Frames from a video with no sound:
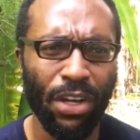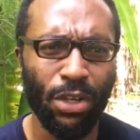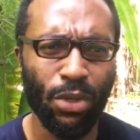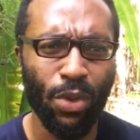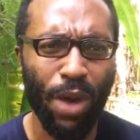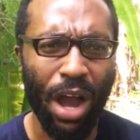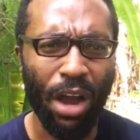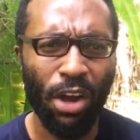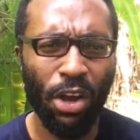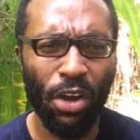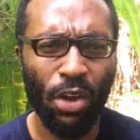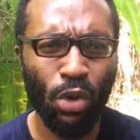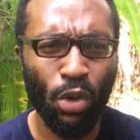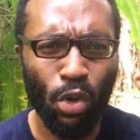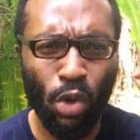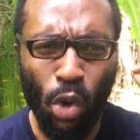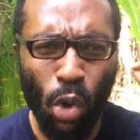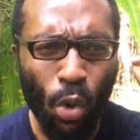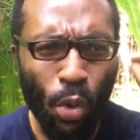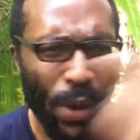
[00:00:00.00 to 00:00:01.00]
You are
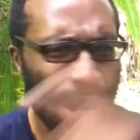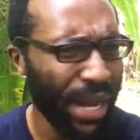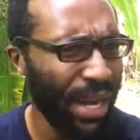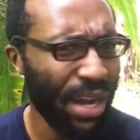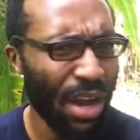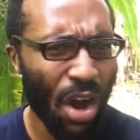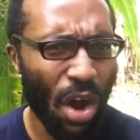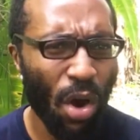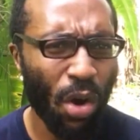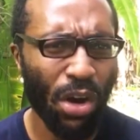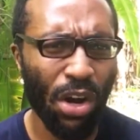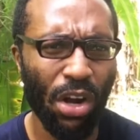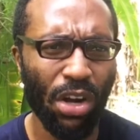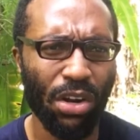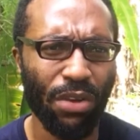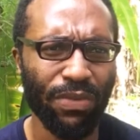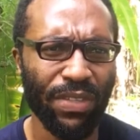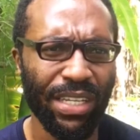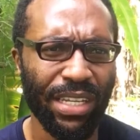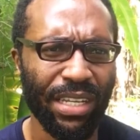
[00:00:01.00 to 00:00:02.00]
doing a whole lot
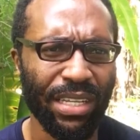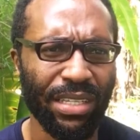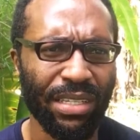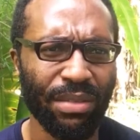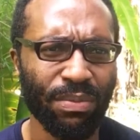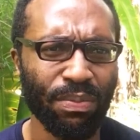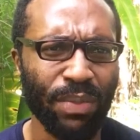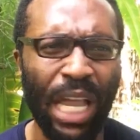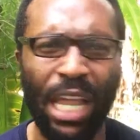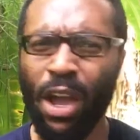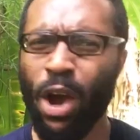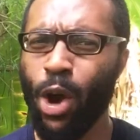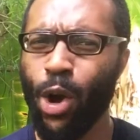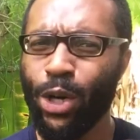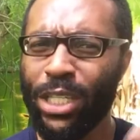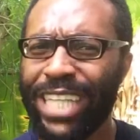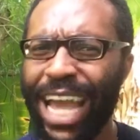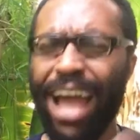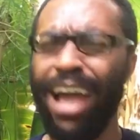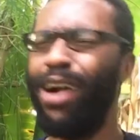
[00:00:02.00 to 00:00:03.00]
of things.
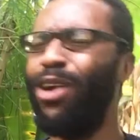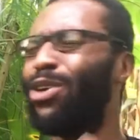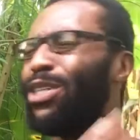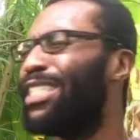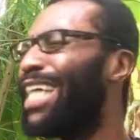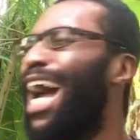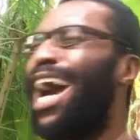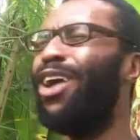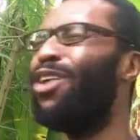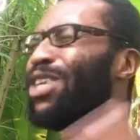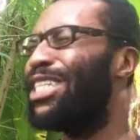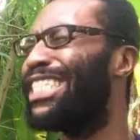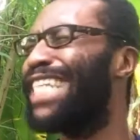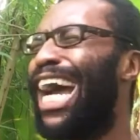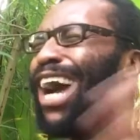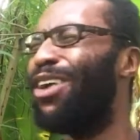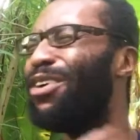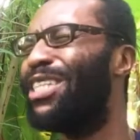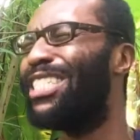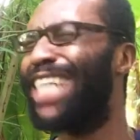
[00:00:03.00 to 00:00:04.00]
Oja, oja,
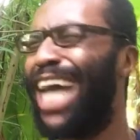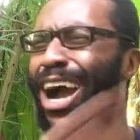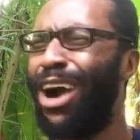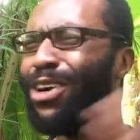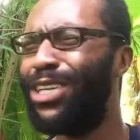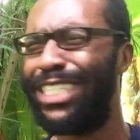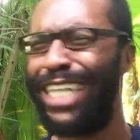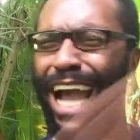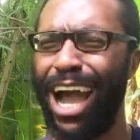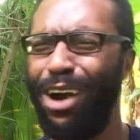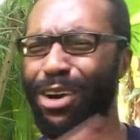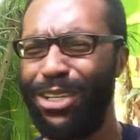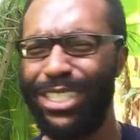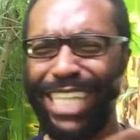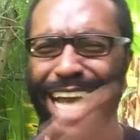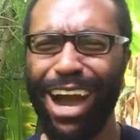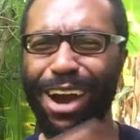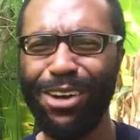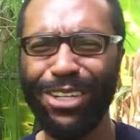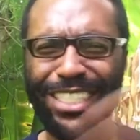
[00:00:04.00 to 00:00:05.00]
oja, oja, oja,
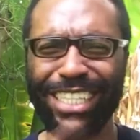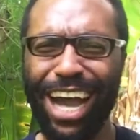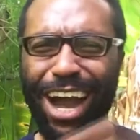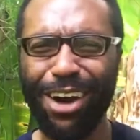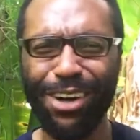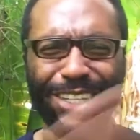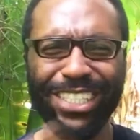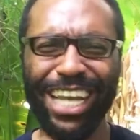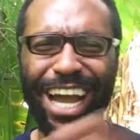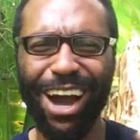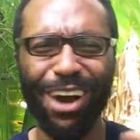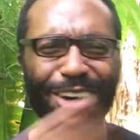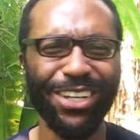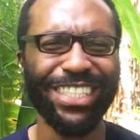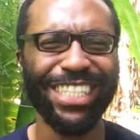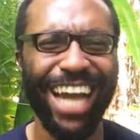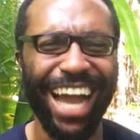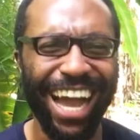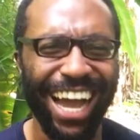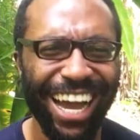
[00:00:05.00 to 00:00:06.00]
oja, oja, oja,
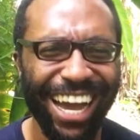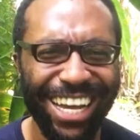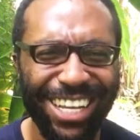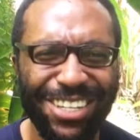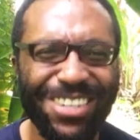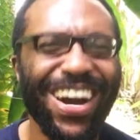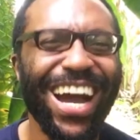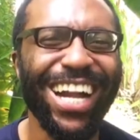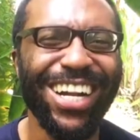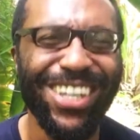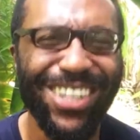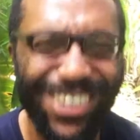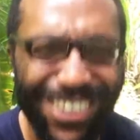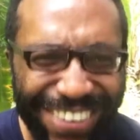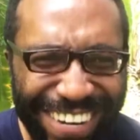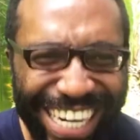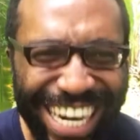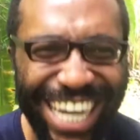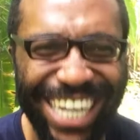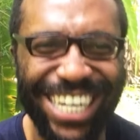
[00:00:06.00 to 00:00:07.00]
oja. You are
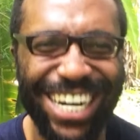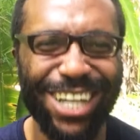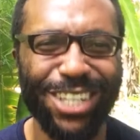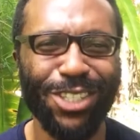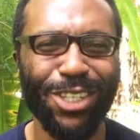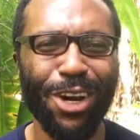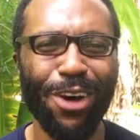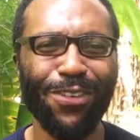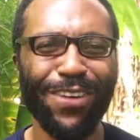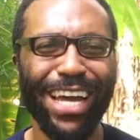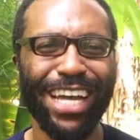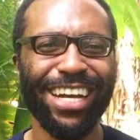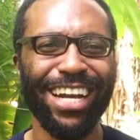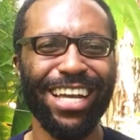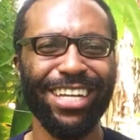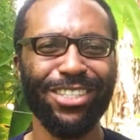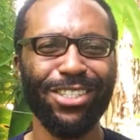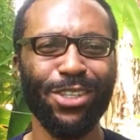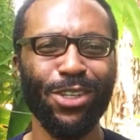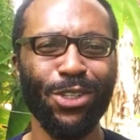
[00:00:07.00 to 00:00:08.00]
doing a great job,
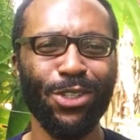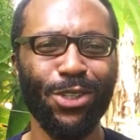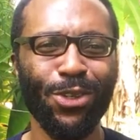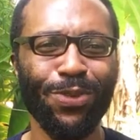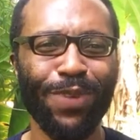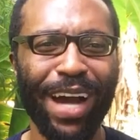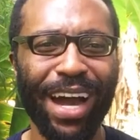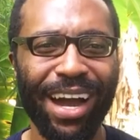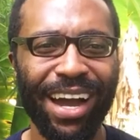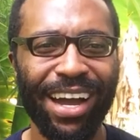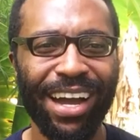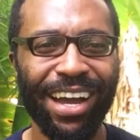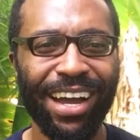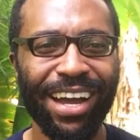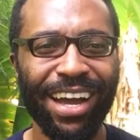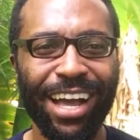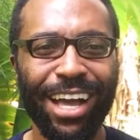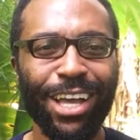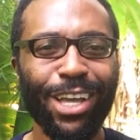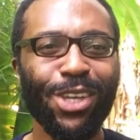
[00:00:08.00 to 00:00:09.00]
Headless YouTuber.
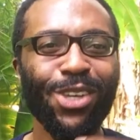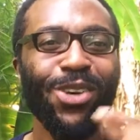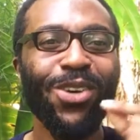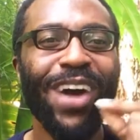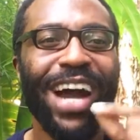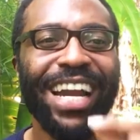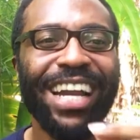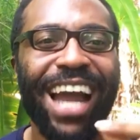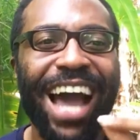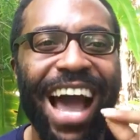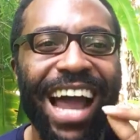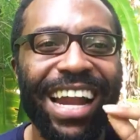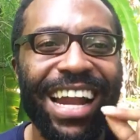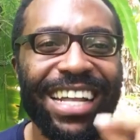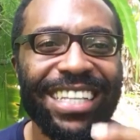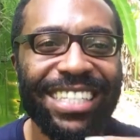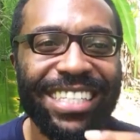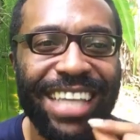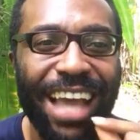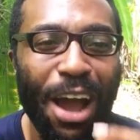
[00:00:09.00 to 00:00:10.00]
You and
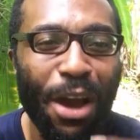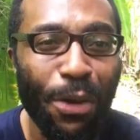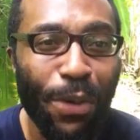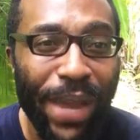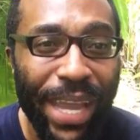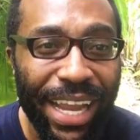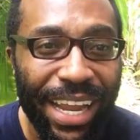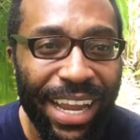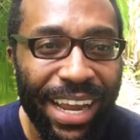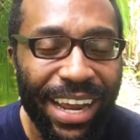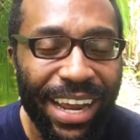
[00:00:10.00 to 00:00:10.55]
Alatiawi